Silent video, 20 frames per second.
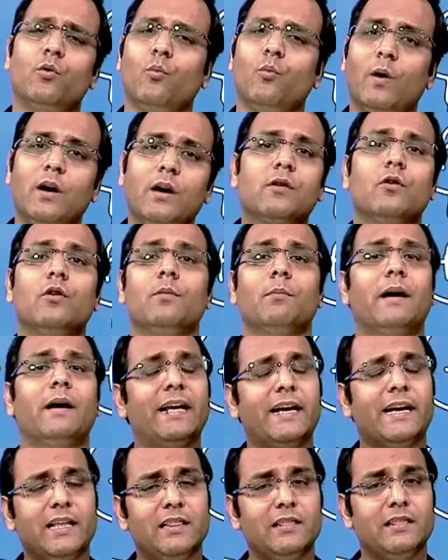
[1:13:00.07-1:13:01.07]
to work on my
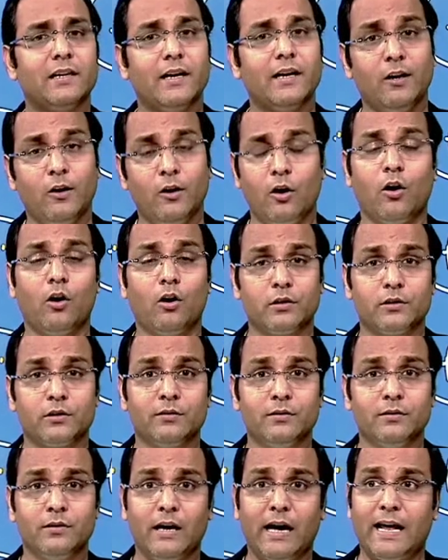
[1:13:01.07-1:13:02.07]
health a lot.
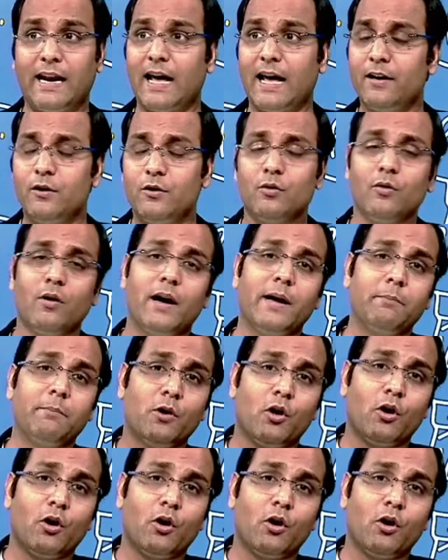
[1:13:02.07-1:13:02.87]
And I know I'm